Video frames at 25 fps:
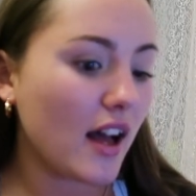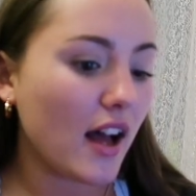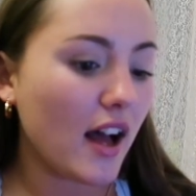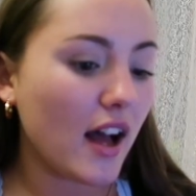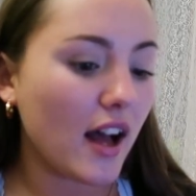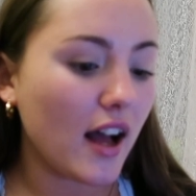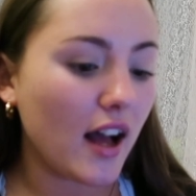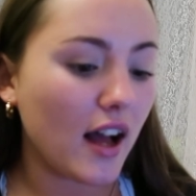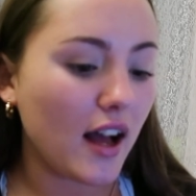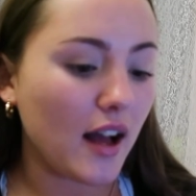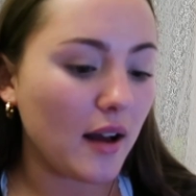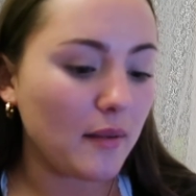
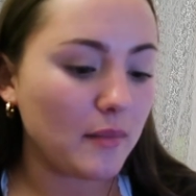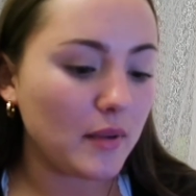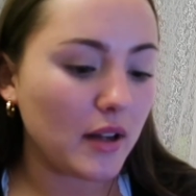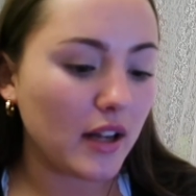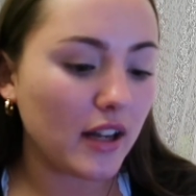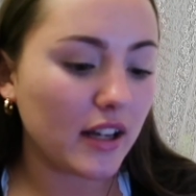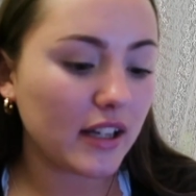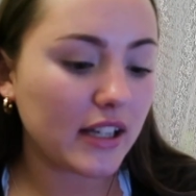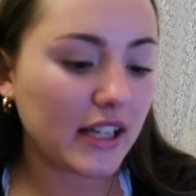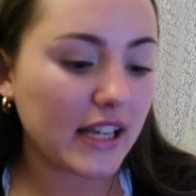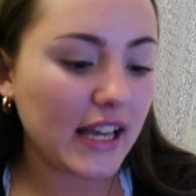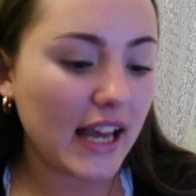
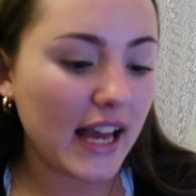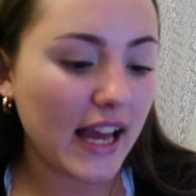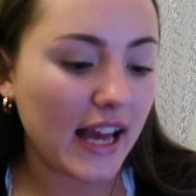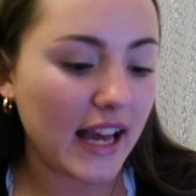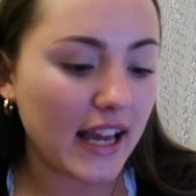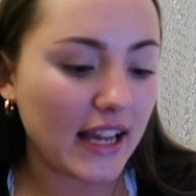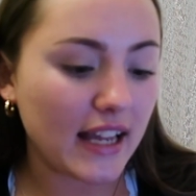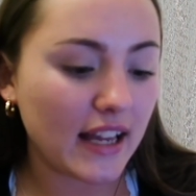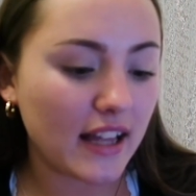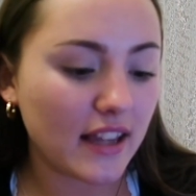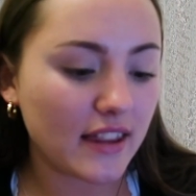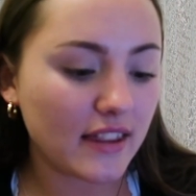
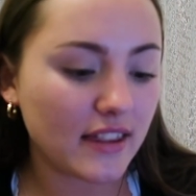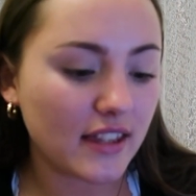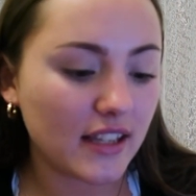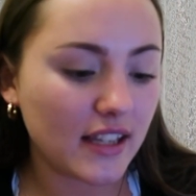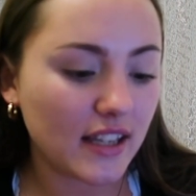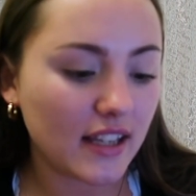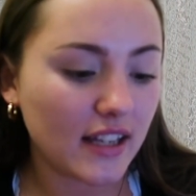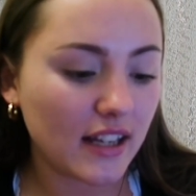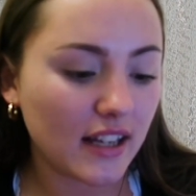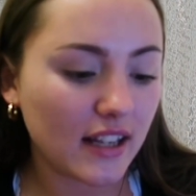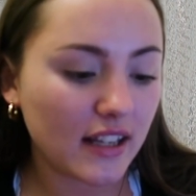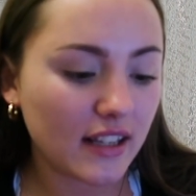Okay,
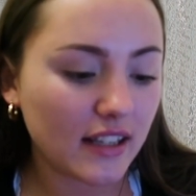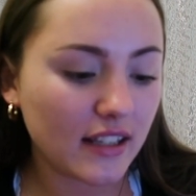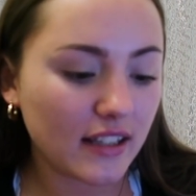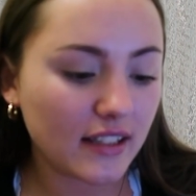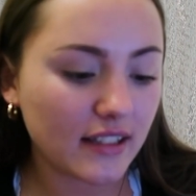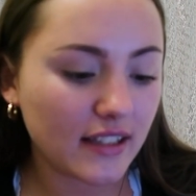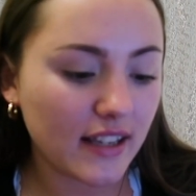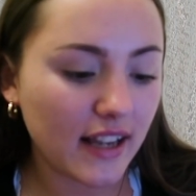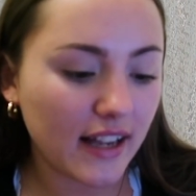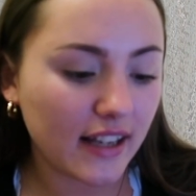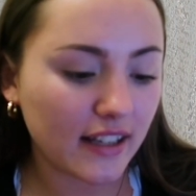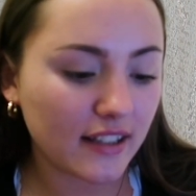the
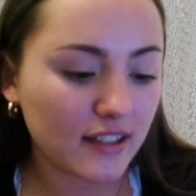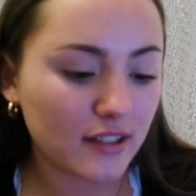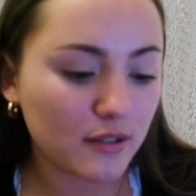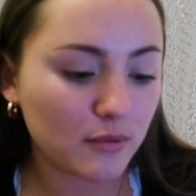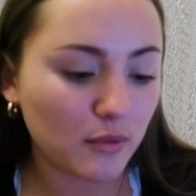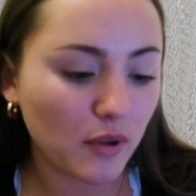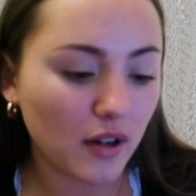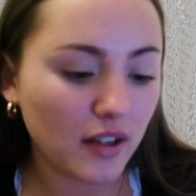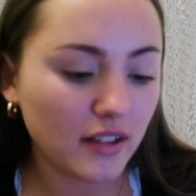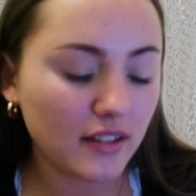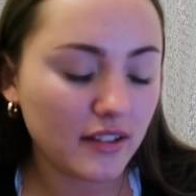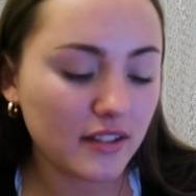next
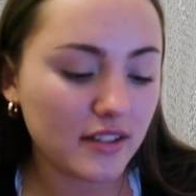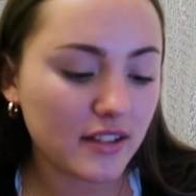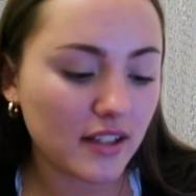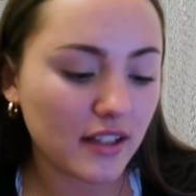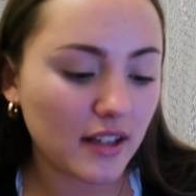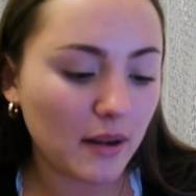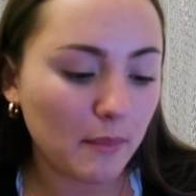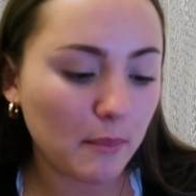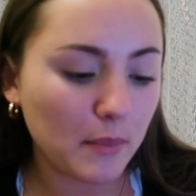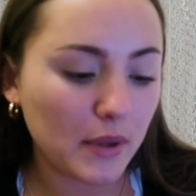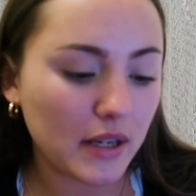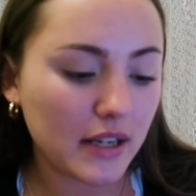one, so
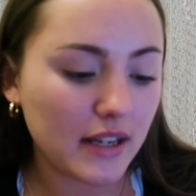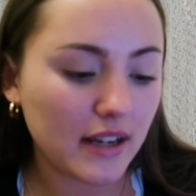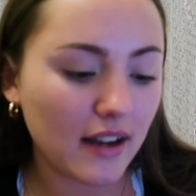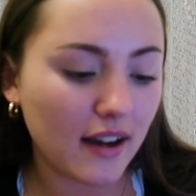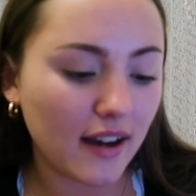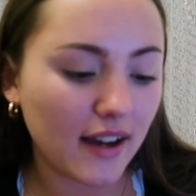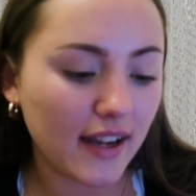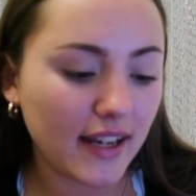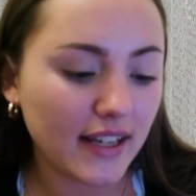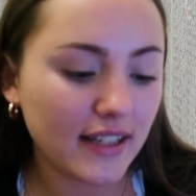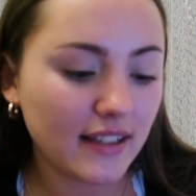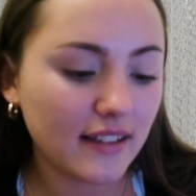number
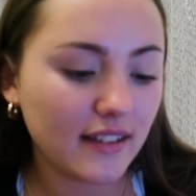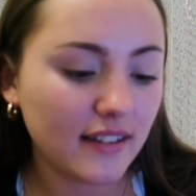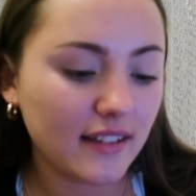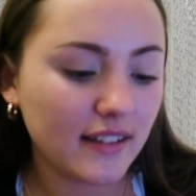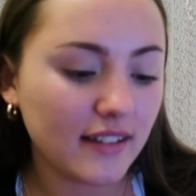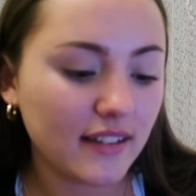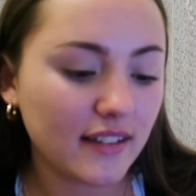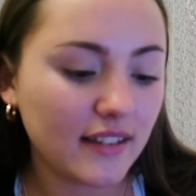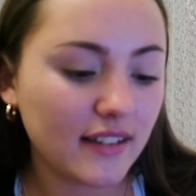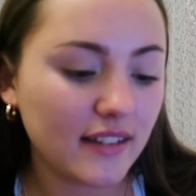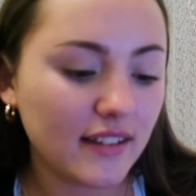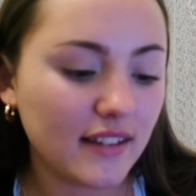9,
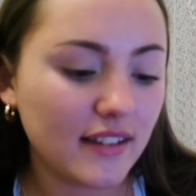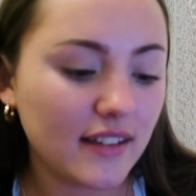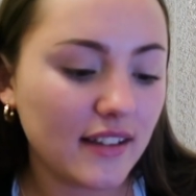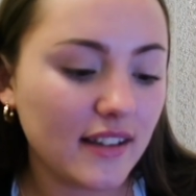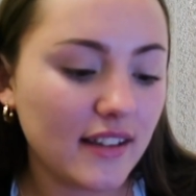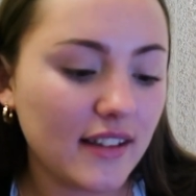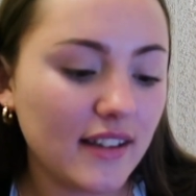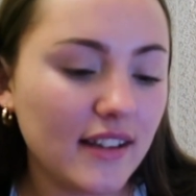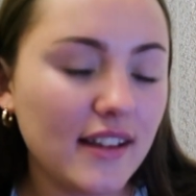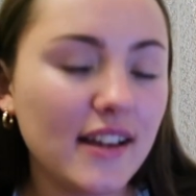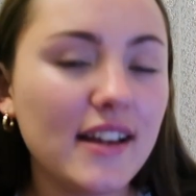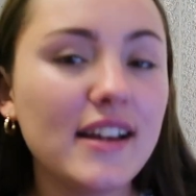
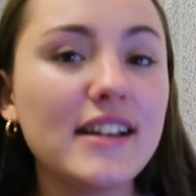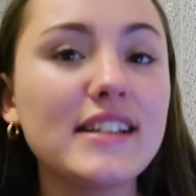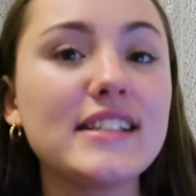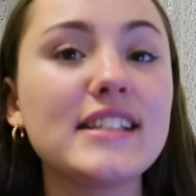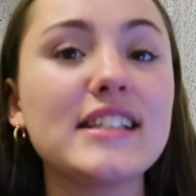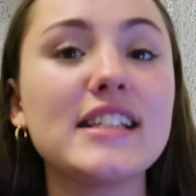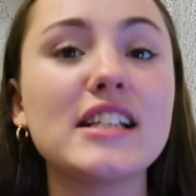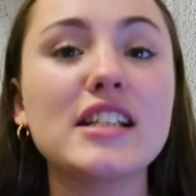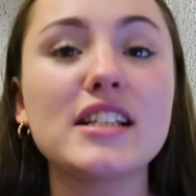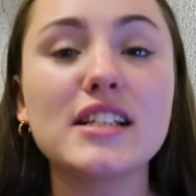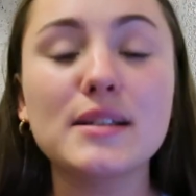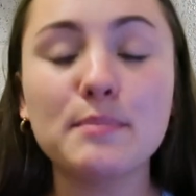
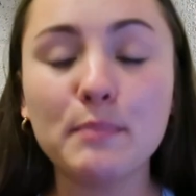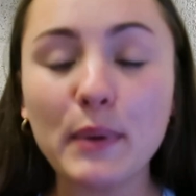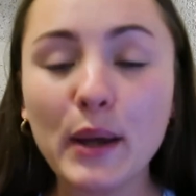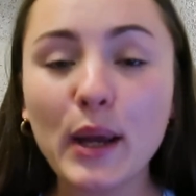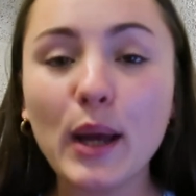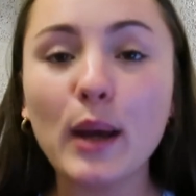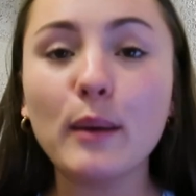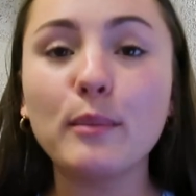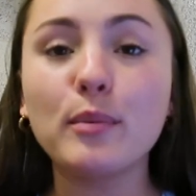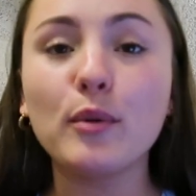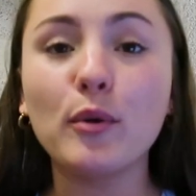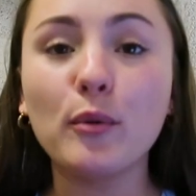
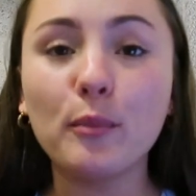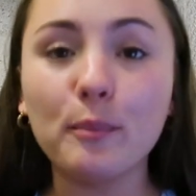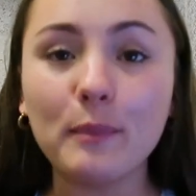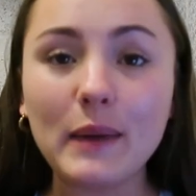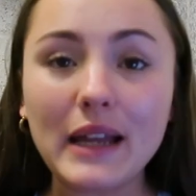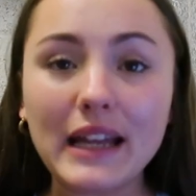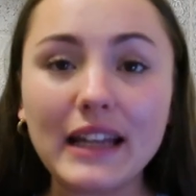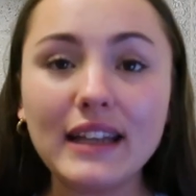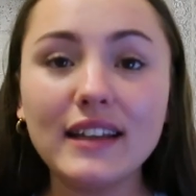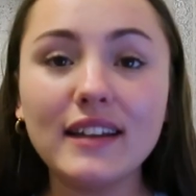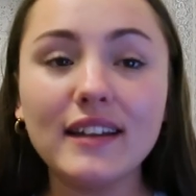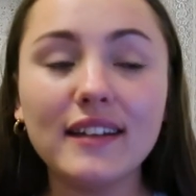Despicable
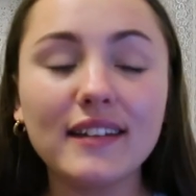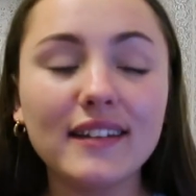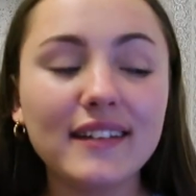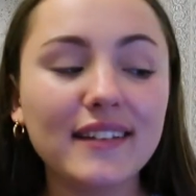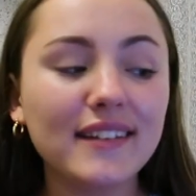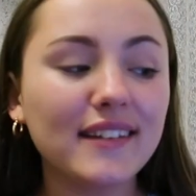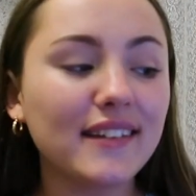Me.